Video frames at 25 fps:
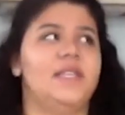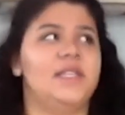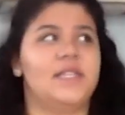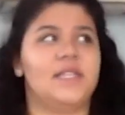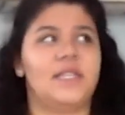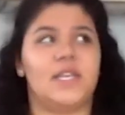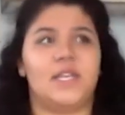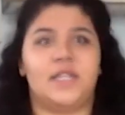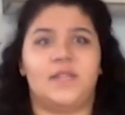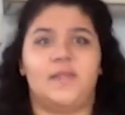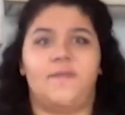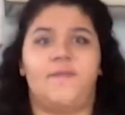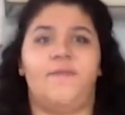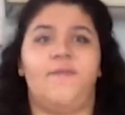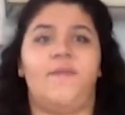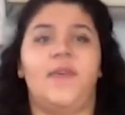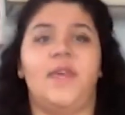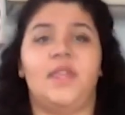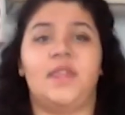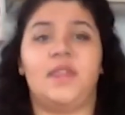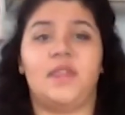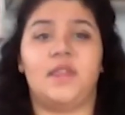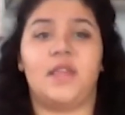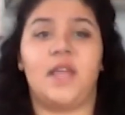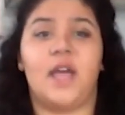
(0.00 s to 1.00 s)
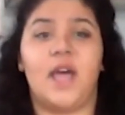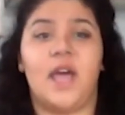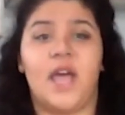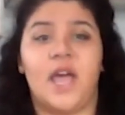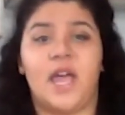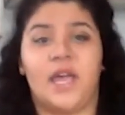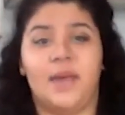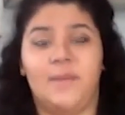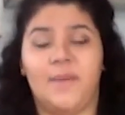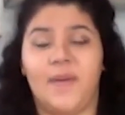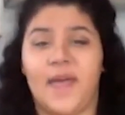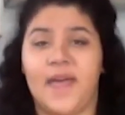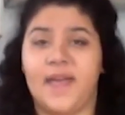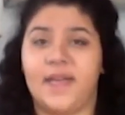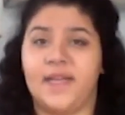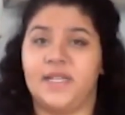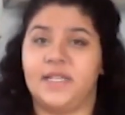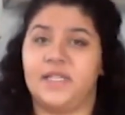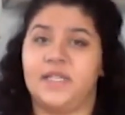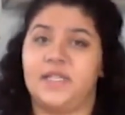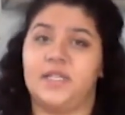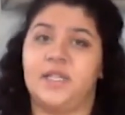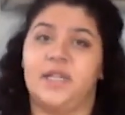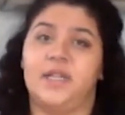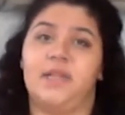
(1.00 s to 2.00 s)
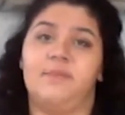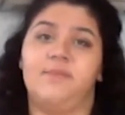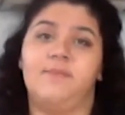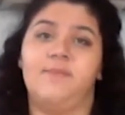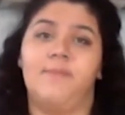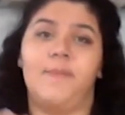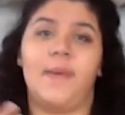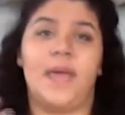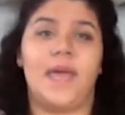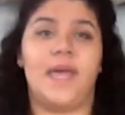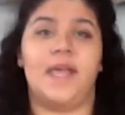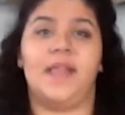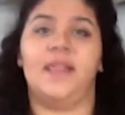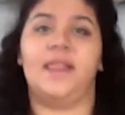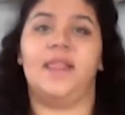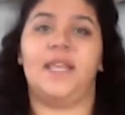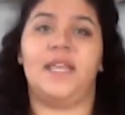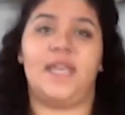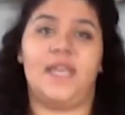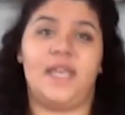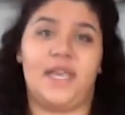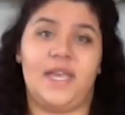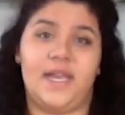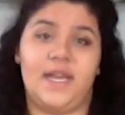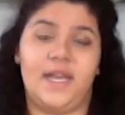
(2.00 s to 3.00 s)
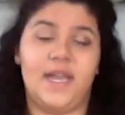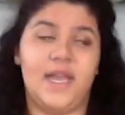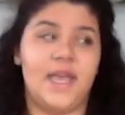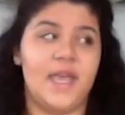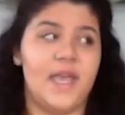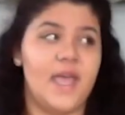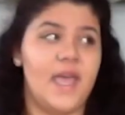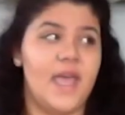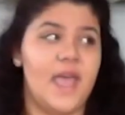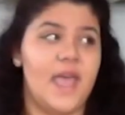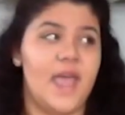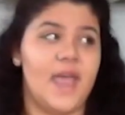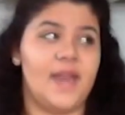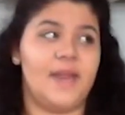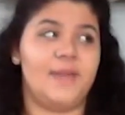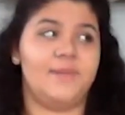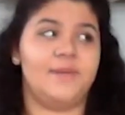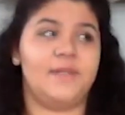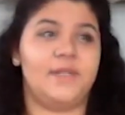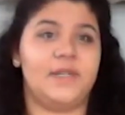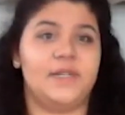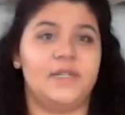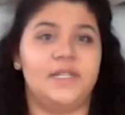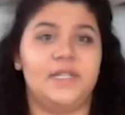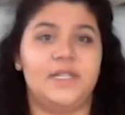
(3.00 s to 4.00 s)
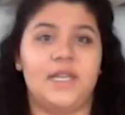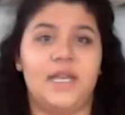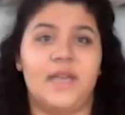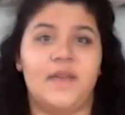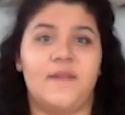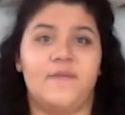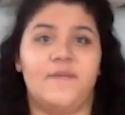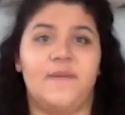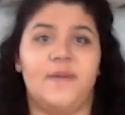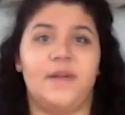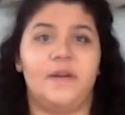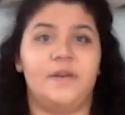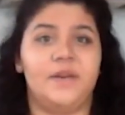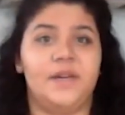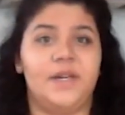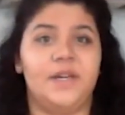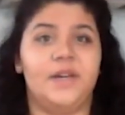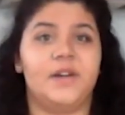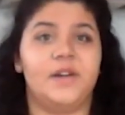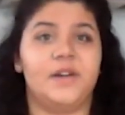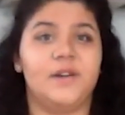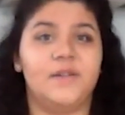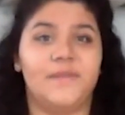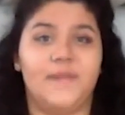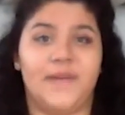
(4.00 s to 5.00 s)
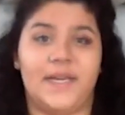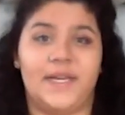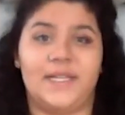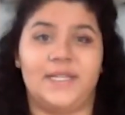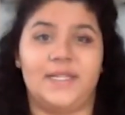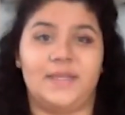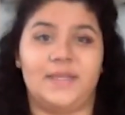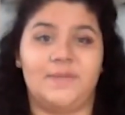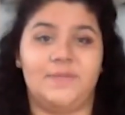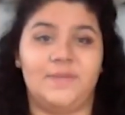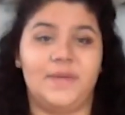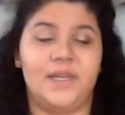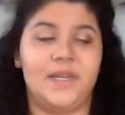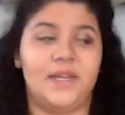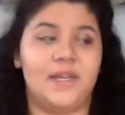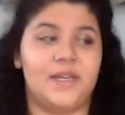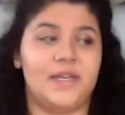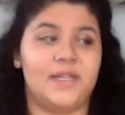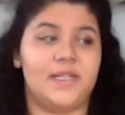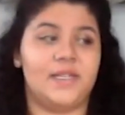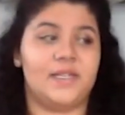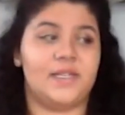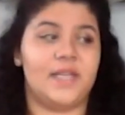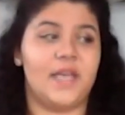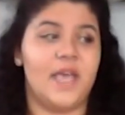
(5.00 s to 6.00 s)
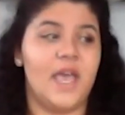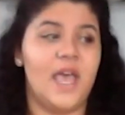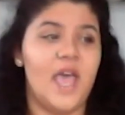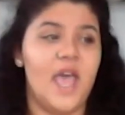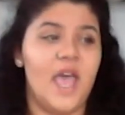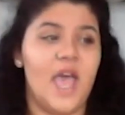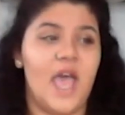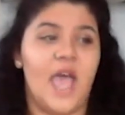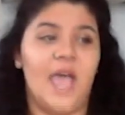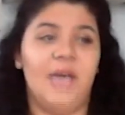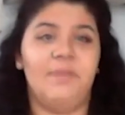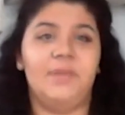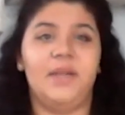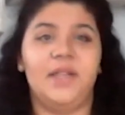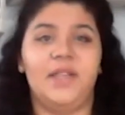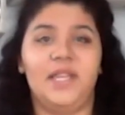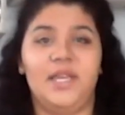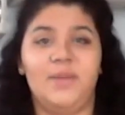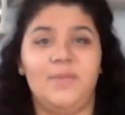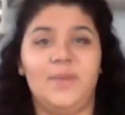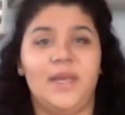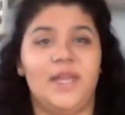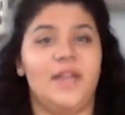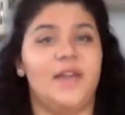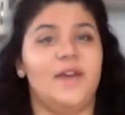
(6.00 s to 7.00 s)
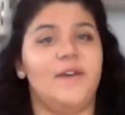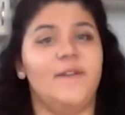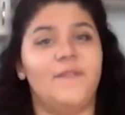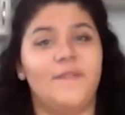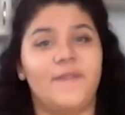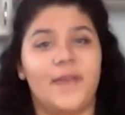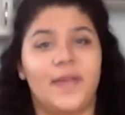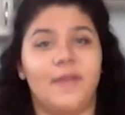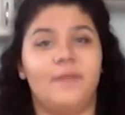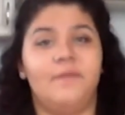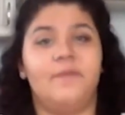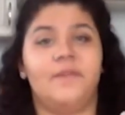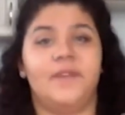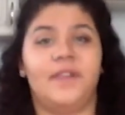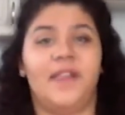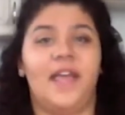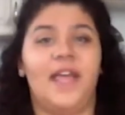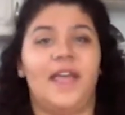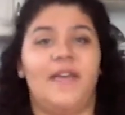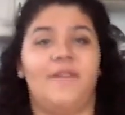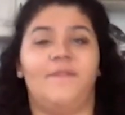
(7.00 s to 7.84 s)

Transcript: is his 5th time as the male lead, and I'm starting to get very nervous because I'm a Lee Min-ho fan for life,